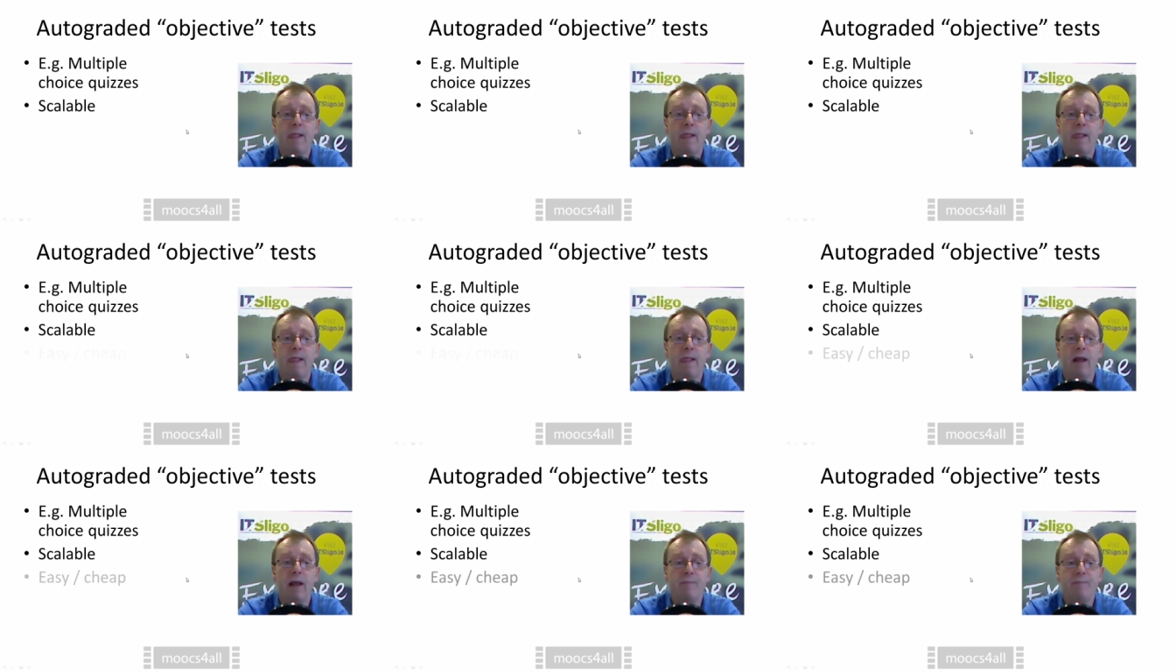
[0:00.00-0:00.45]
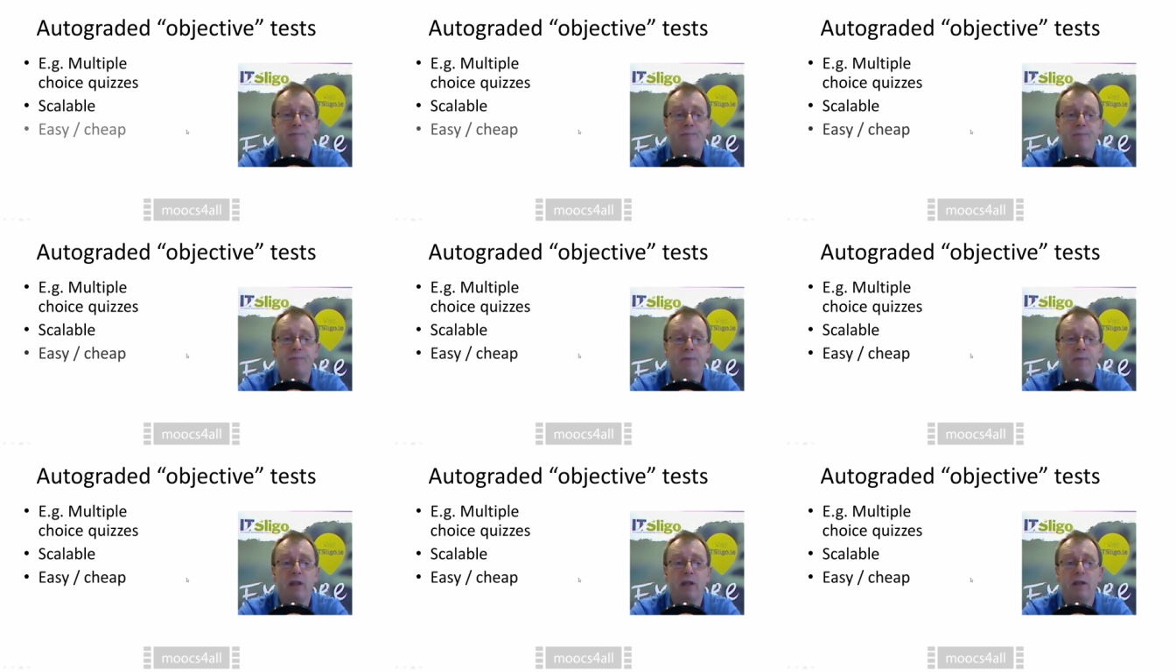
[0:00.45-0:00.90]
Um,
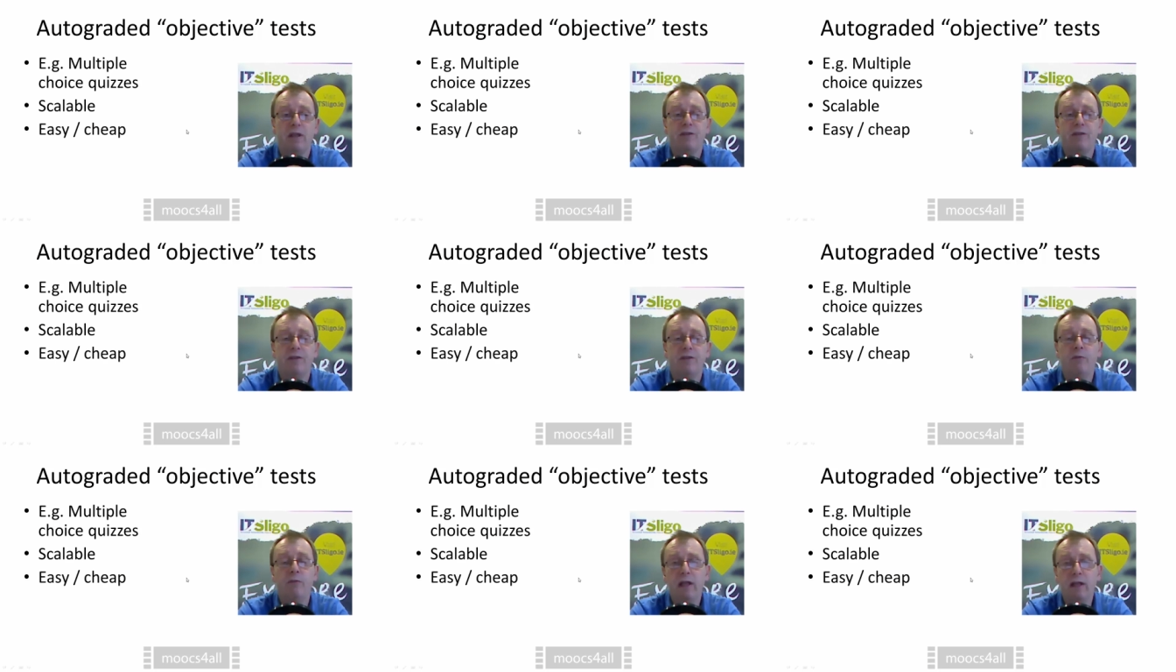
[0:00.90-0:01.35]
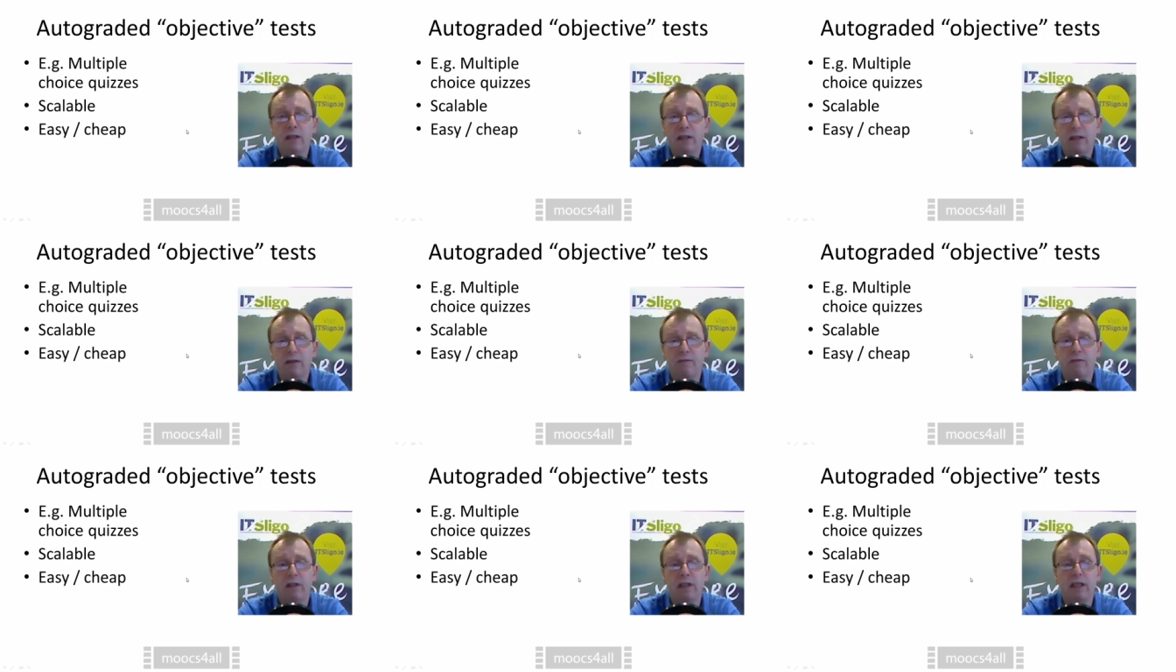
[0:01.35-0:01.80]
they're
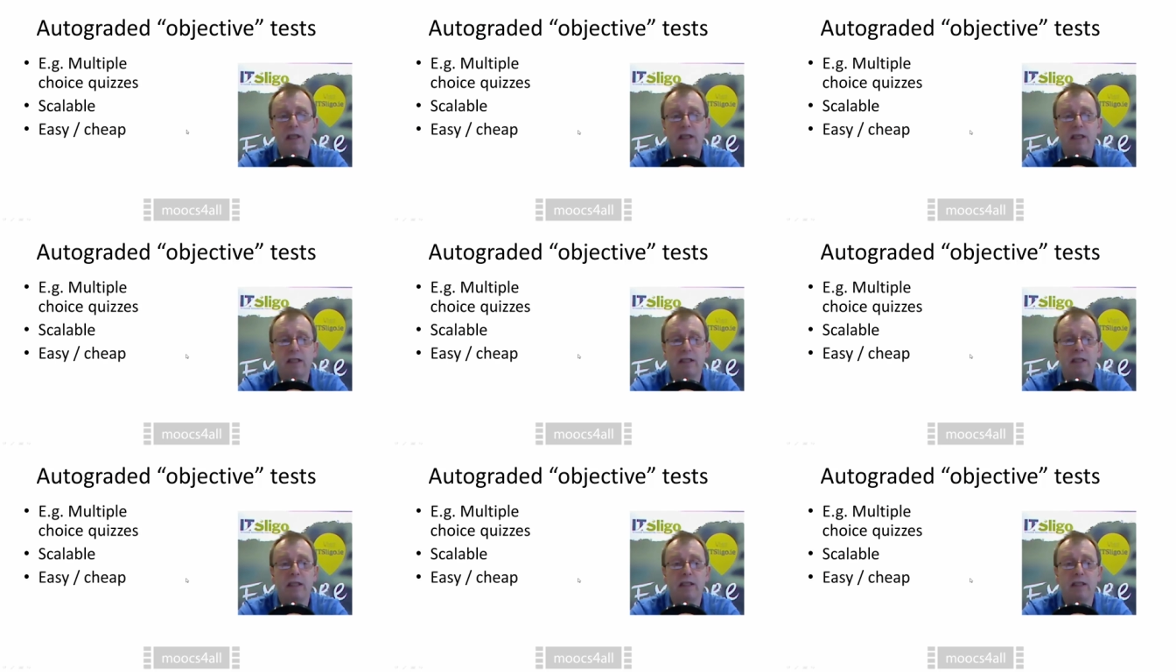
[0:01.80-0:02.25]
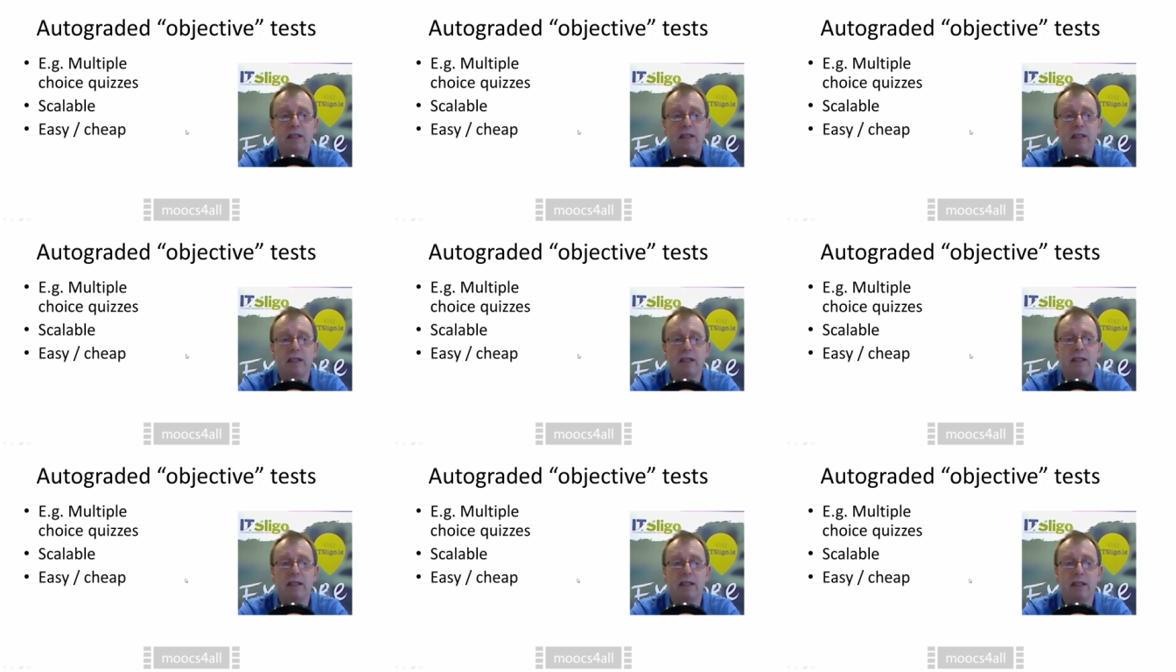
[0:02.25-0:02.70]
relatively easy to
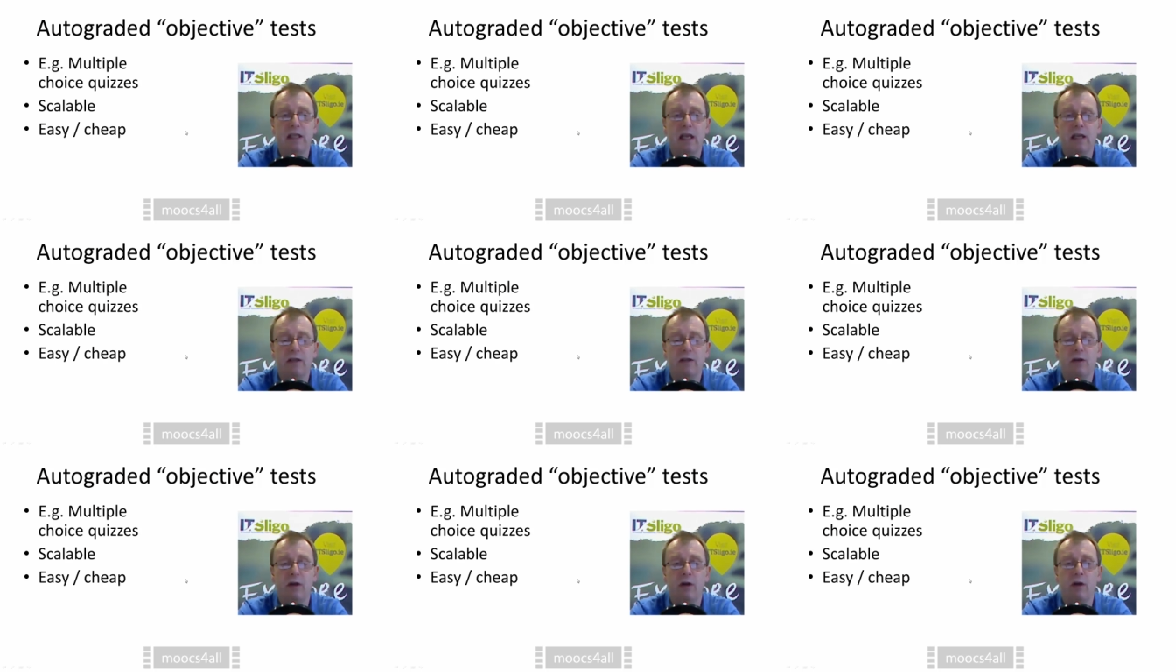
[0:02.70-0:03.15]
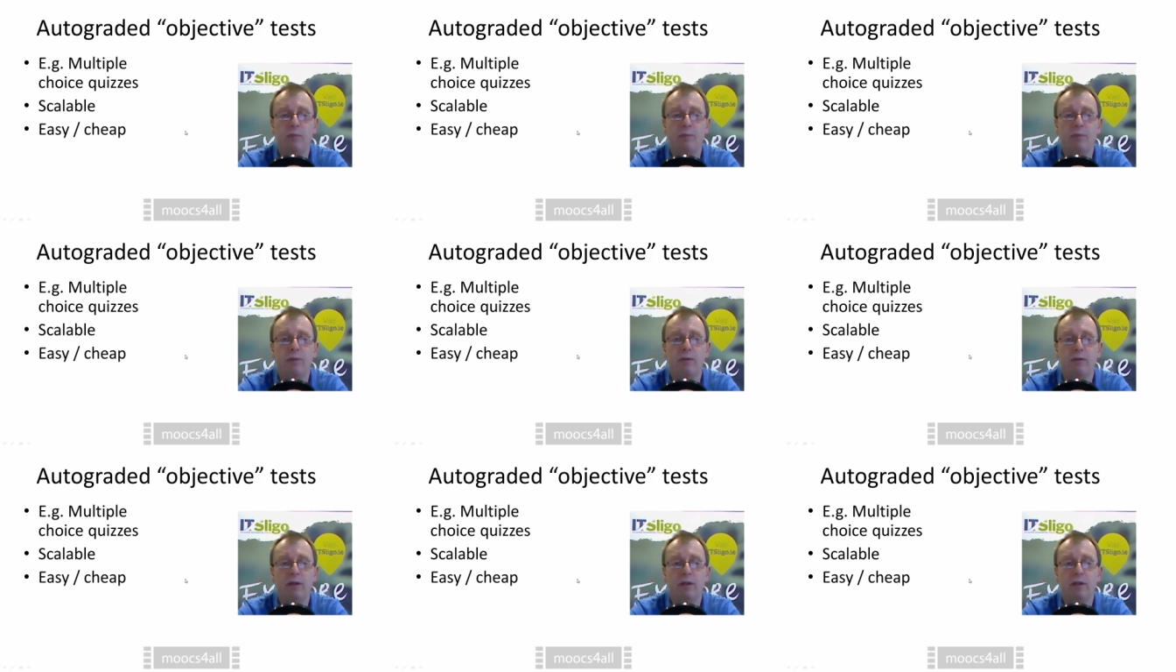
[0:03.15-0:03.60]
set up